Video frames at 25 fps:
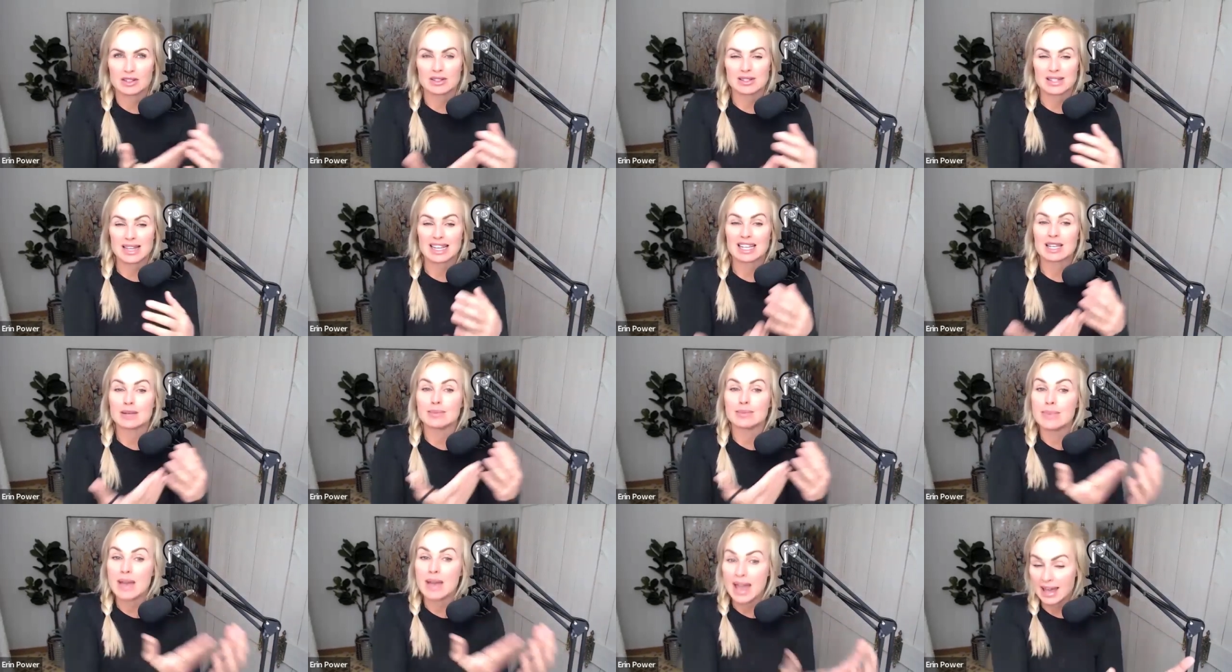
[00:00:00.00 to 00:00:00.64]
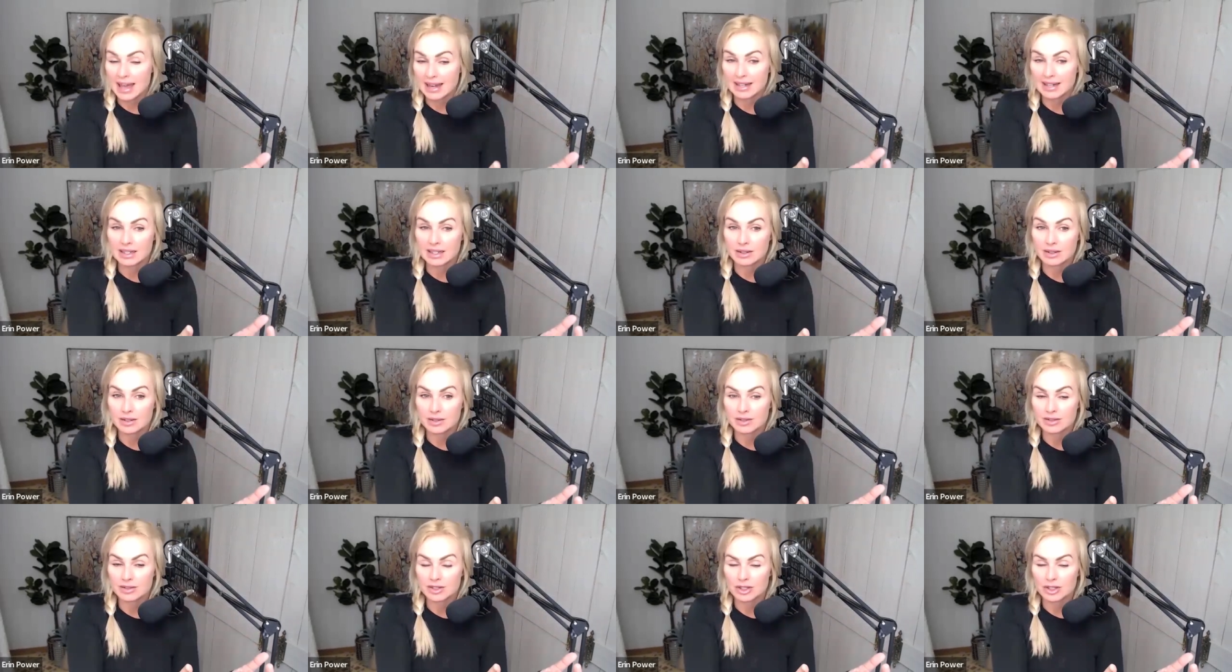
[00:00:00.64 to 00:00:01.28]
there's that
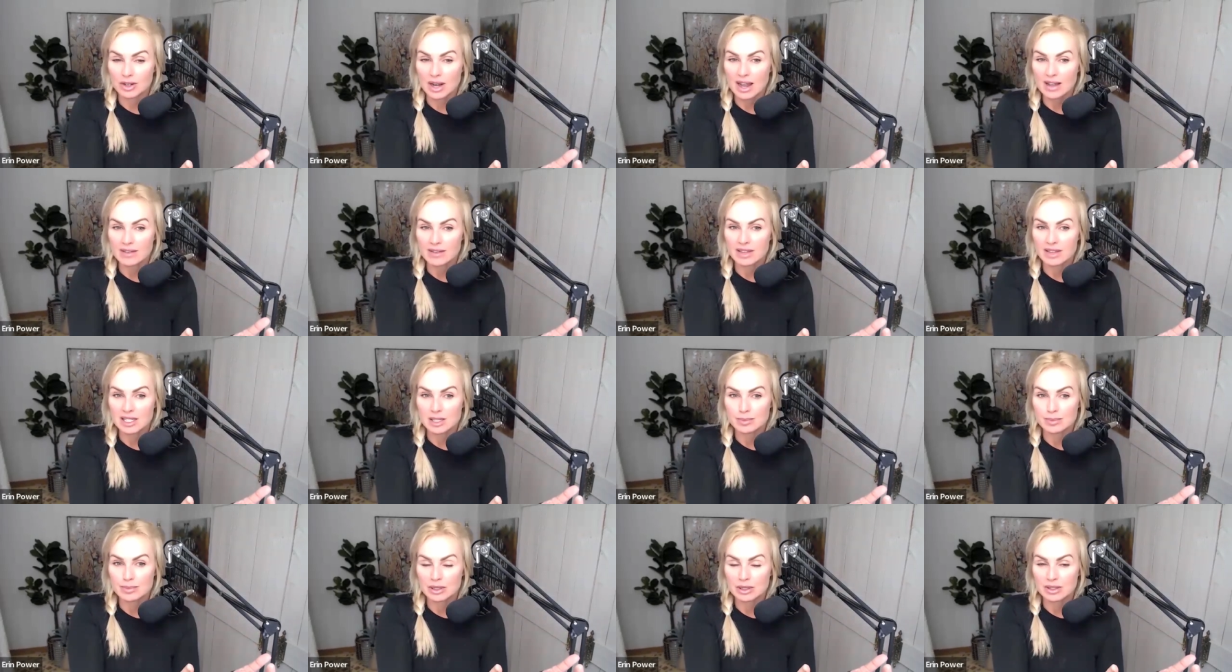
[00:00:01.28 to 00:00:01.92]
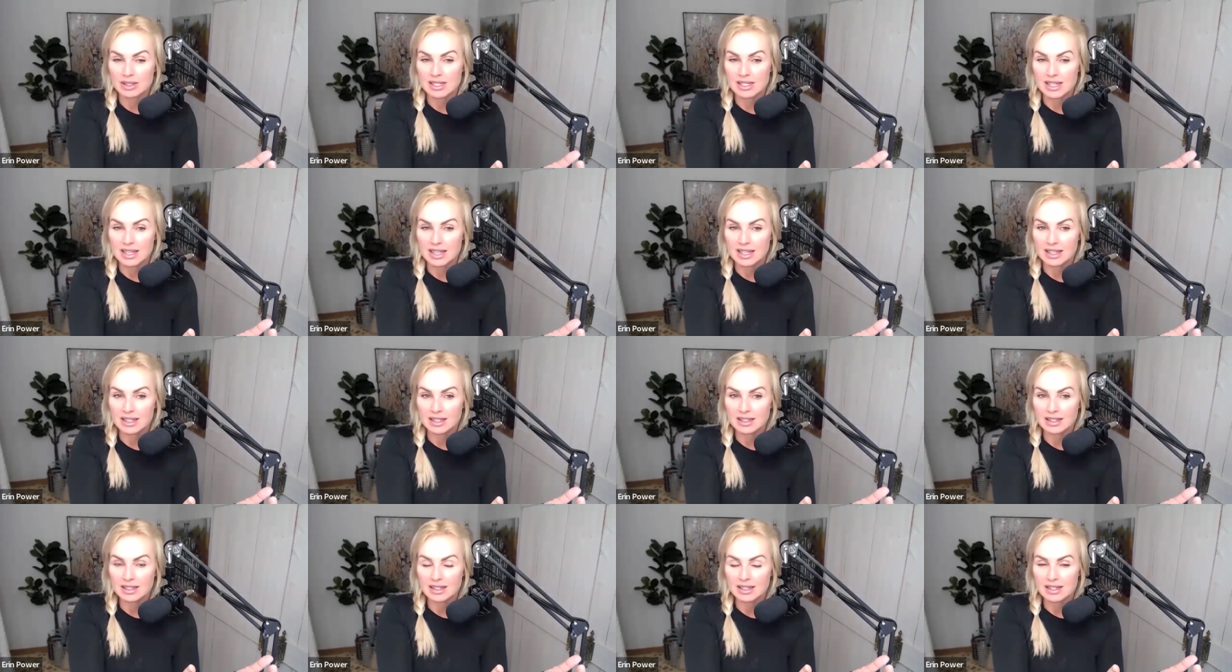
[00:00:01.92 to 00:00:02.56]
competitive drive that's built
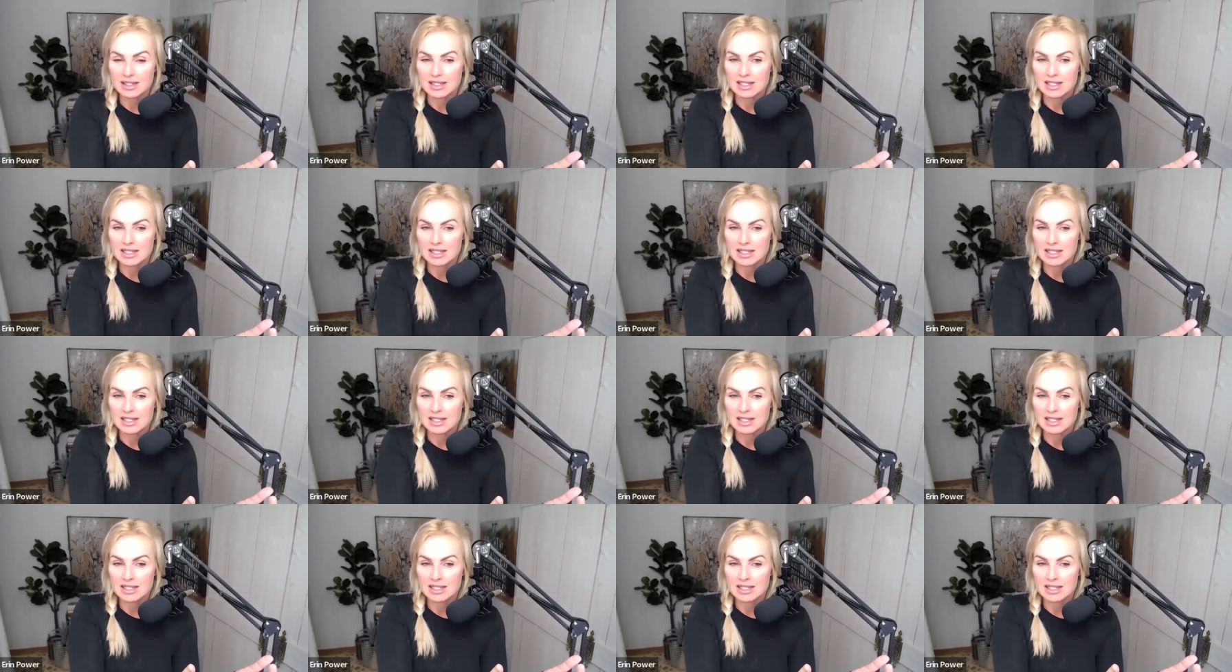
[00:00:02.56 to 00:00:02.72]
in.